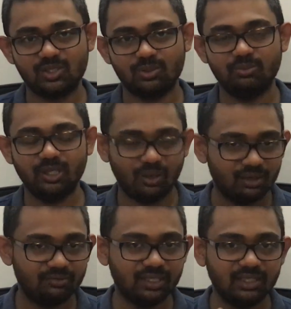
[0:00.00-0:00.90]
So be
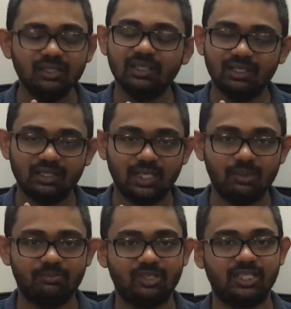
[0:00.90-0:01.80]
confident,
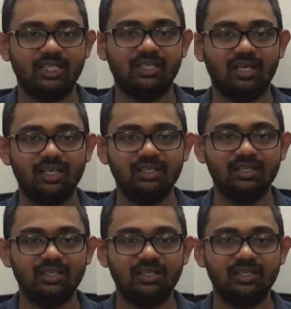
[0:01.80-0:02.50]
keep working hard,